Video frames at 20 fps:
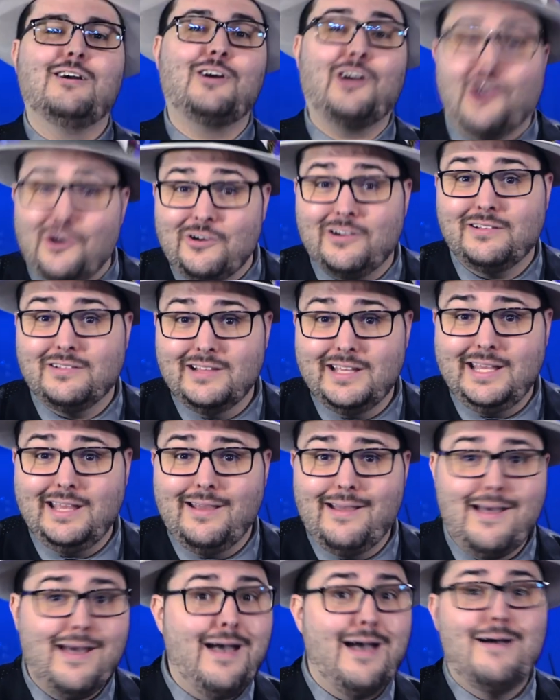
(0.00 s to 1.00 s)

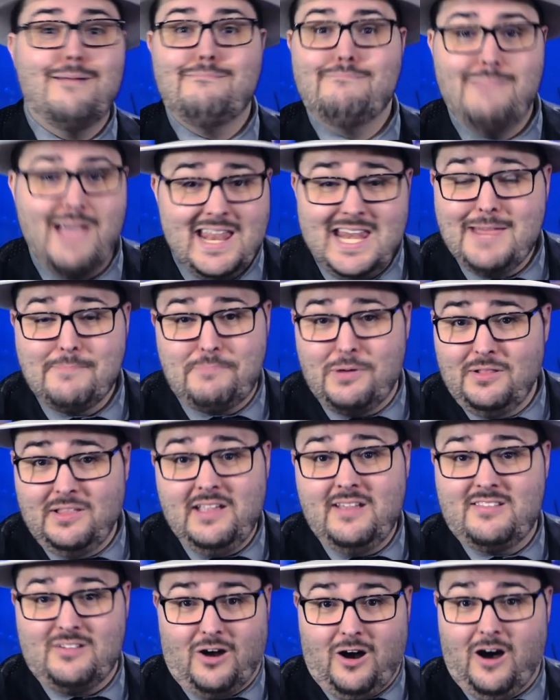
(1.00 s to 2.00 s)
Currently, Many
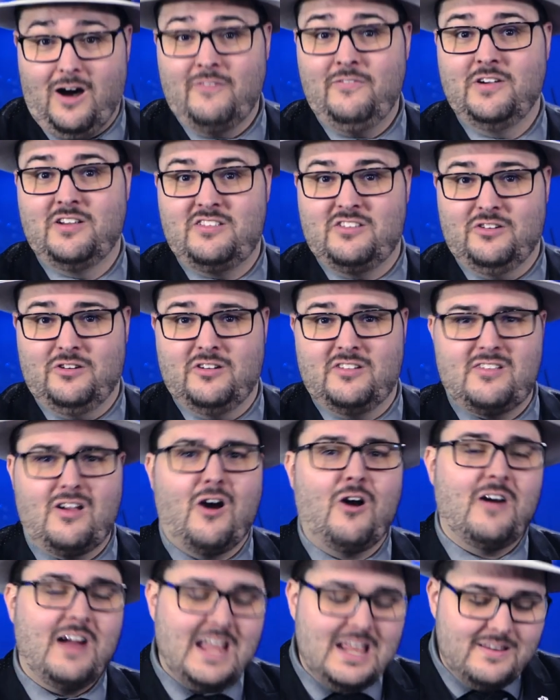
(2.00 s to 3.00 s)
police officers
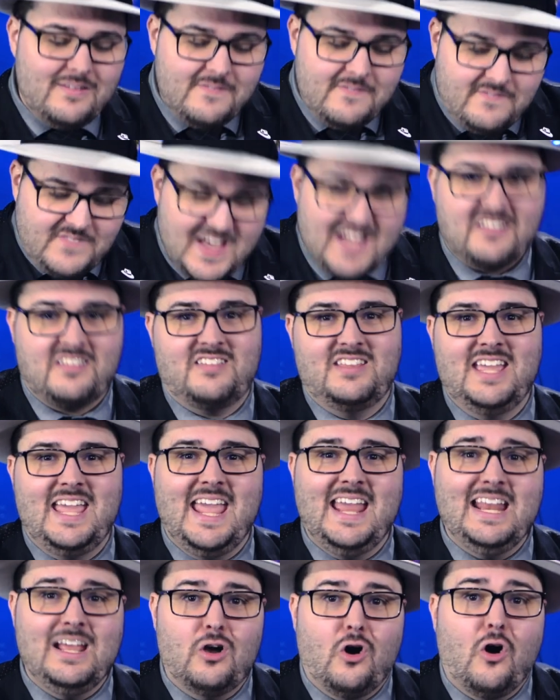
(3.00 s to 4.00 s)
are
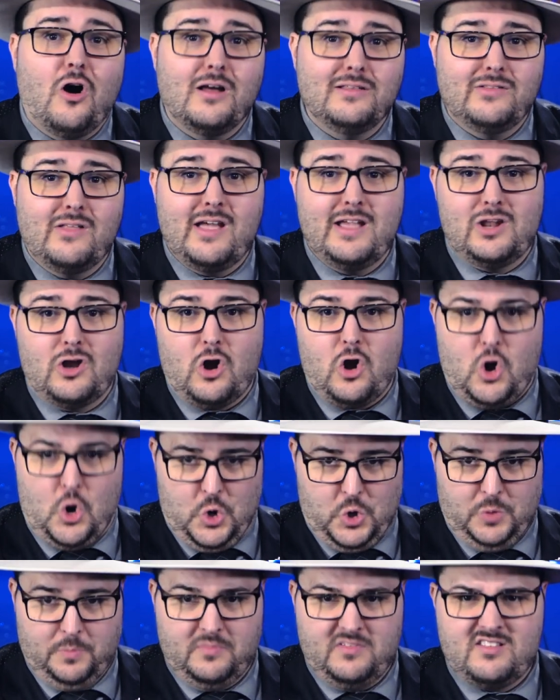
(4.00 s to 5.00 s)
investigating online
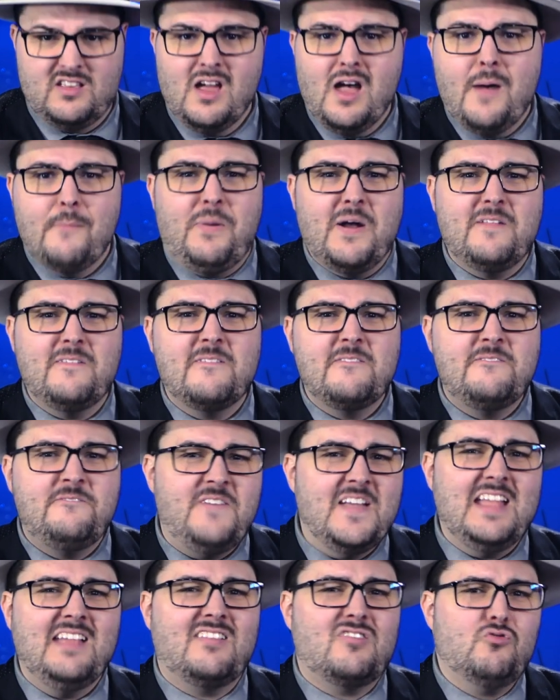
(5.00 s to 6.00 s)
harms, but
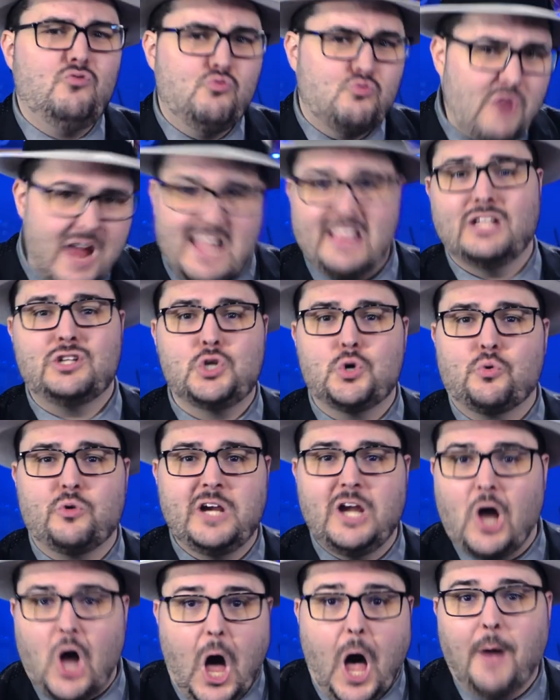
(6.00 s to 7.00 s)
face
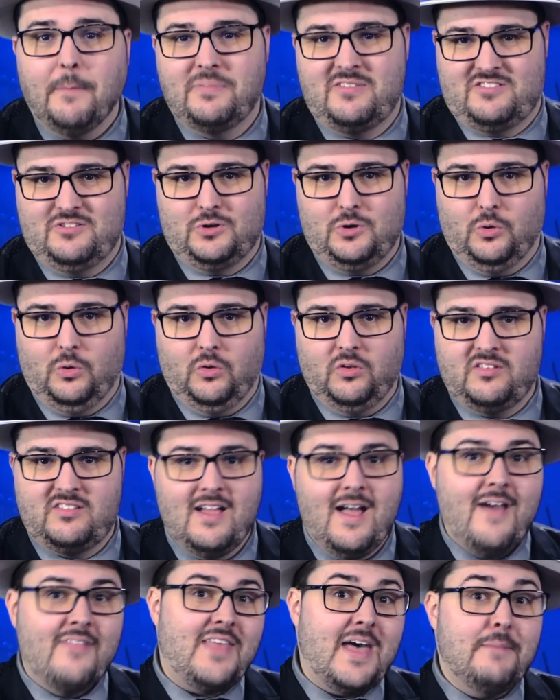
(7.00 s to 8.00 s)
regulatory obstacles
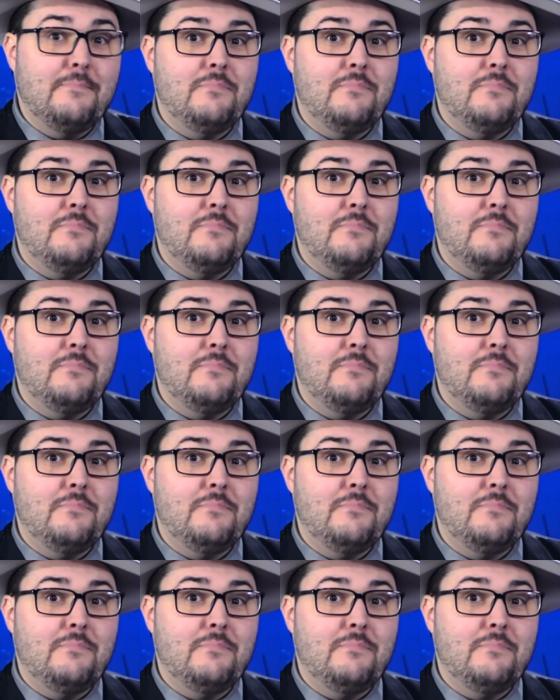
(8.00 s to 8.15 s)
that